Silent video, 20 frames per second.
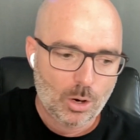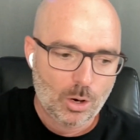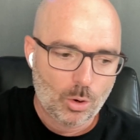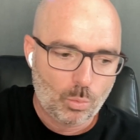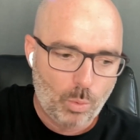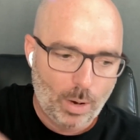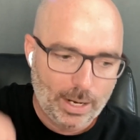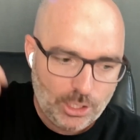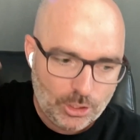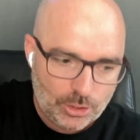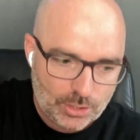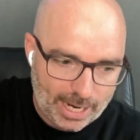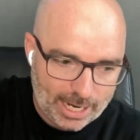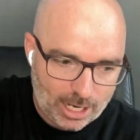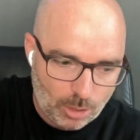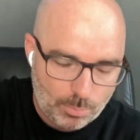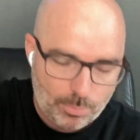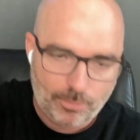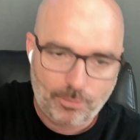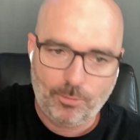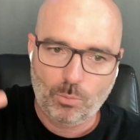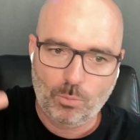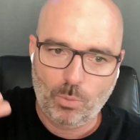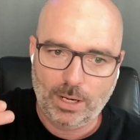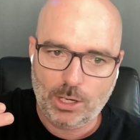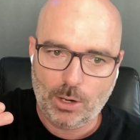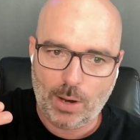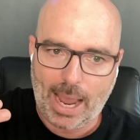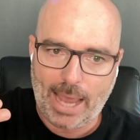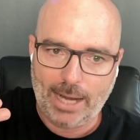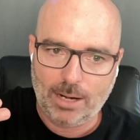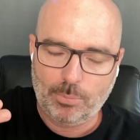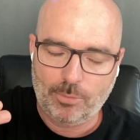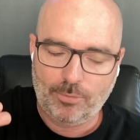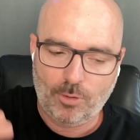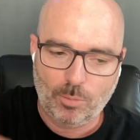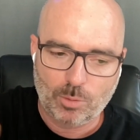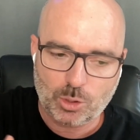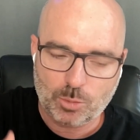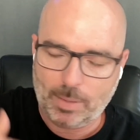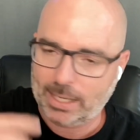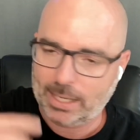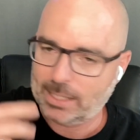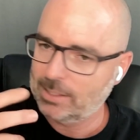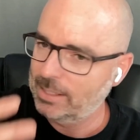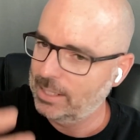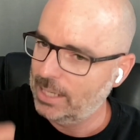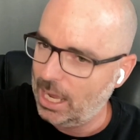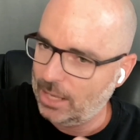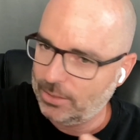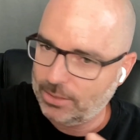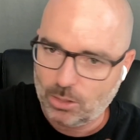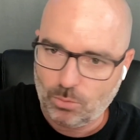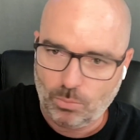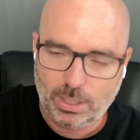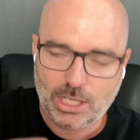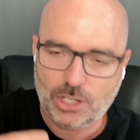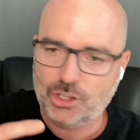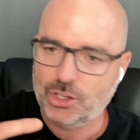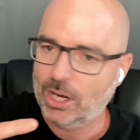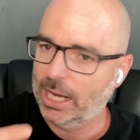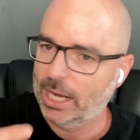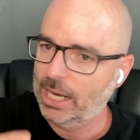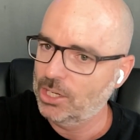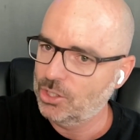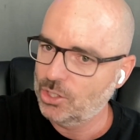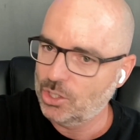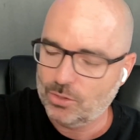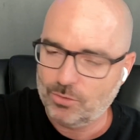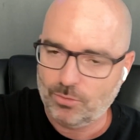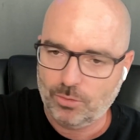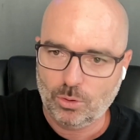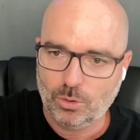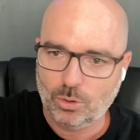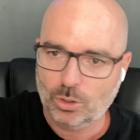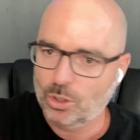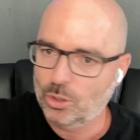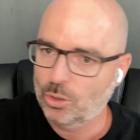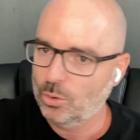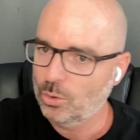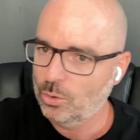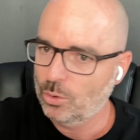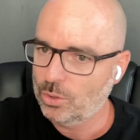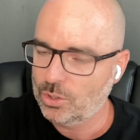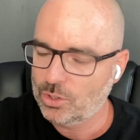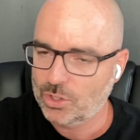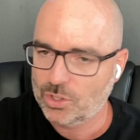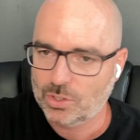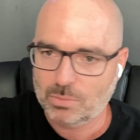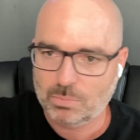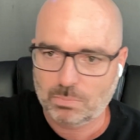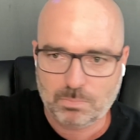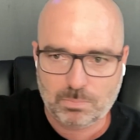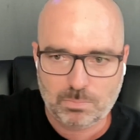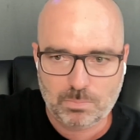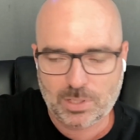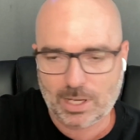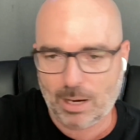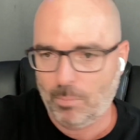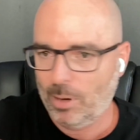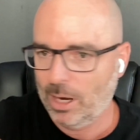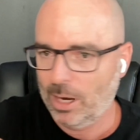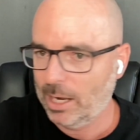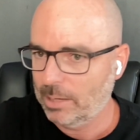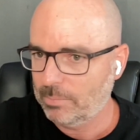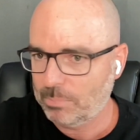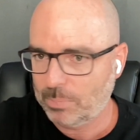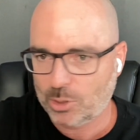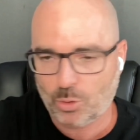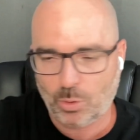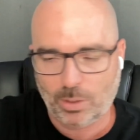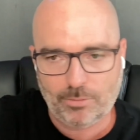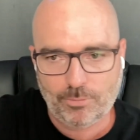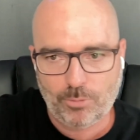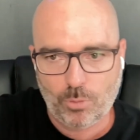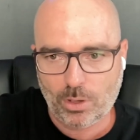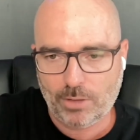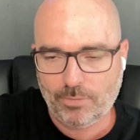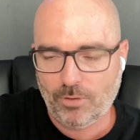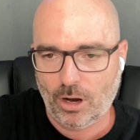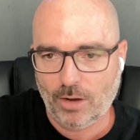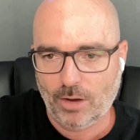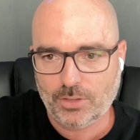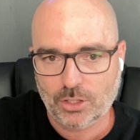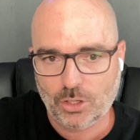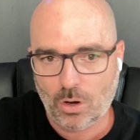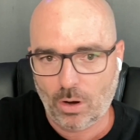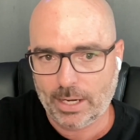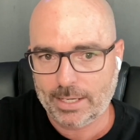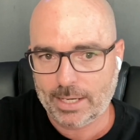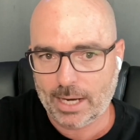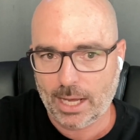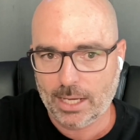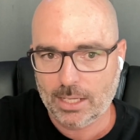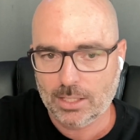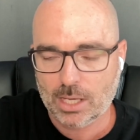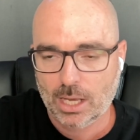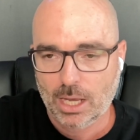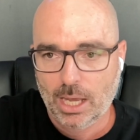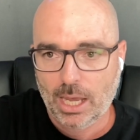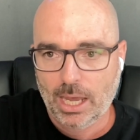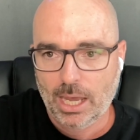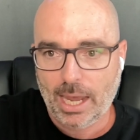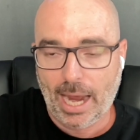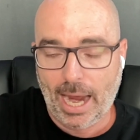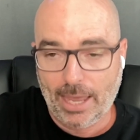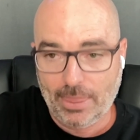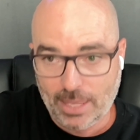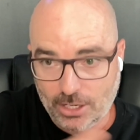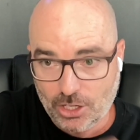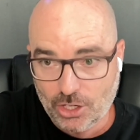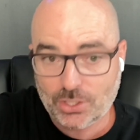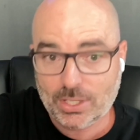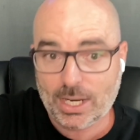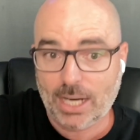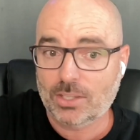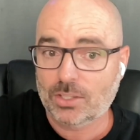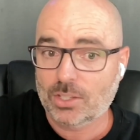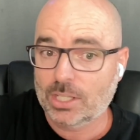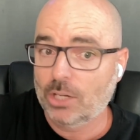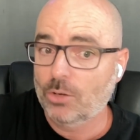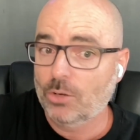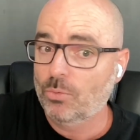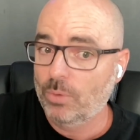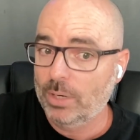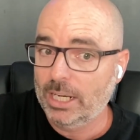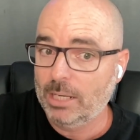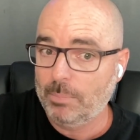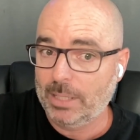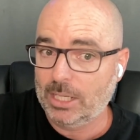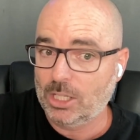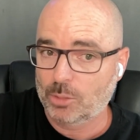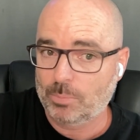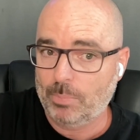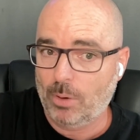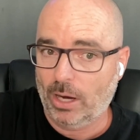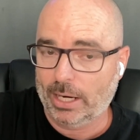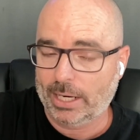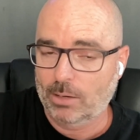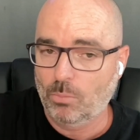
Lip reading: When you add in Performance Max, nothing really changes for a good somewhere between 45 to 90 days, and then you start to see a really big spike.